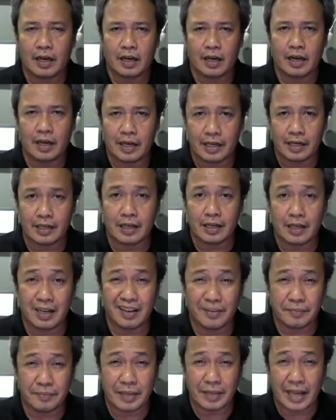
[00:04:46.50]
in
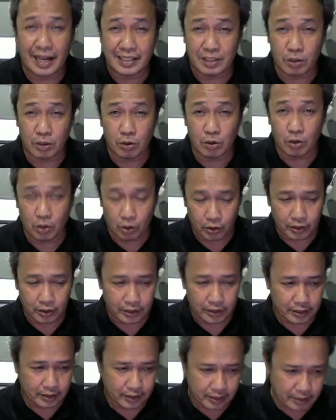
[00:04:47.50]
a
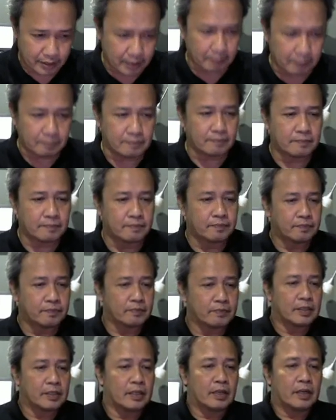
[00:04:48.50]
heterologous system.
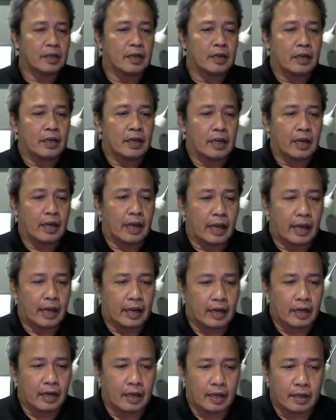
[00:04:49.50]

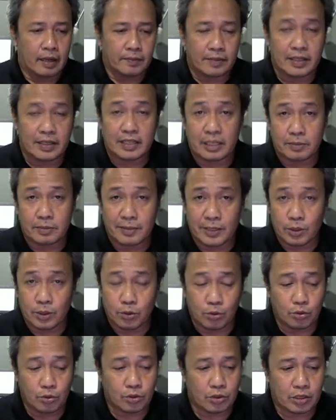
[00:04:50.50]
And this has been
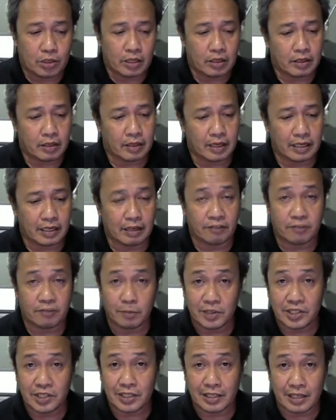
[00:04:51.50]
used in the
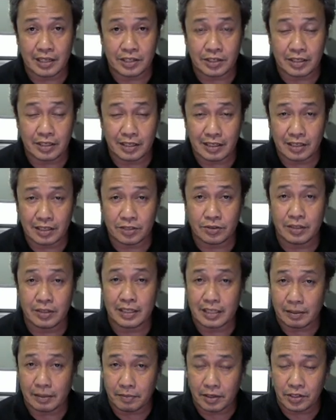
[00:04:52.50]
fermentation industry.
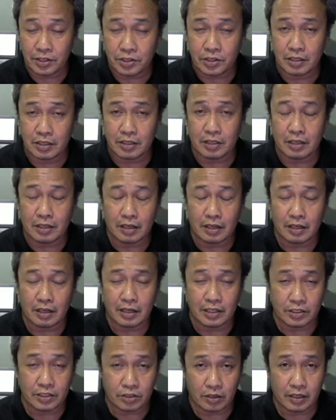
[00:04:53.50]
As I mentioned,
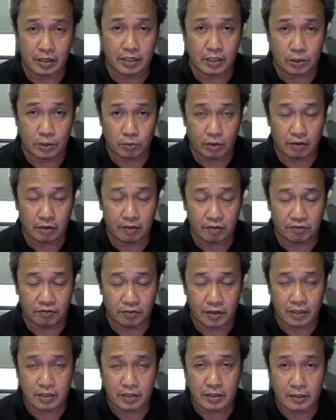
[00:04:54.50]
insulin is one of the
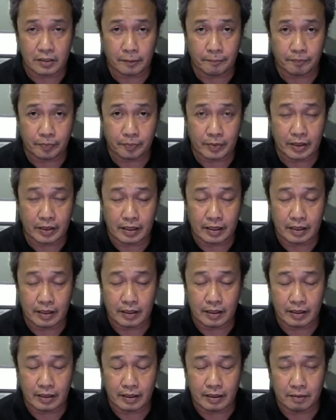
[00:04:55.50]
first
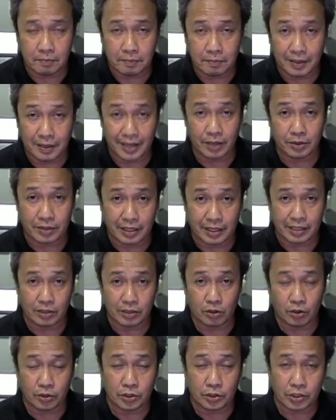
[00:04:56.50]

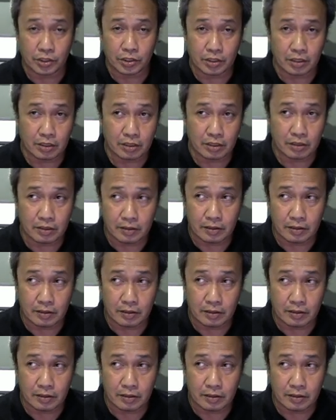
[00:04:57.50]
biotechnological